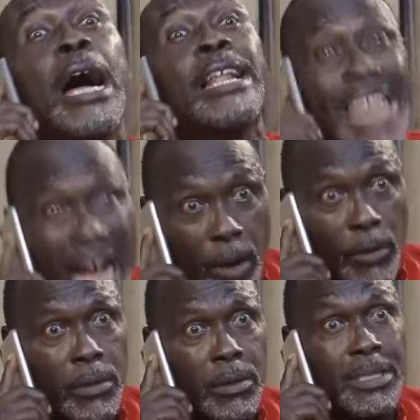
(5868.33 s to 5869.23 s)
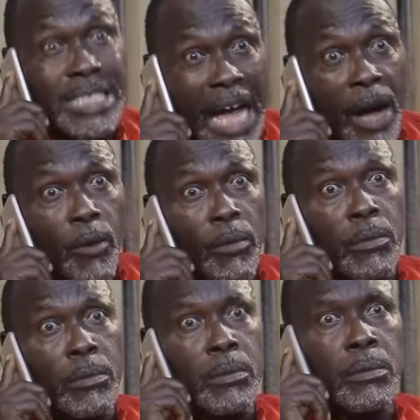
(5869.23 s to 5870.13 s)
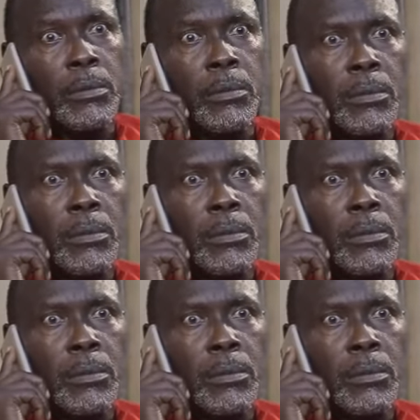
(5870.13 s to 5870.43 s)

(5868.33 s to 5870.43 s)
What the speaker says: call her now. Now.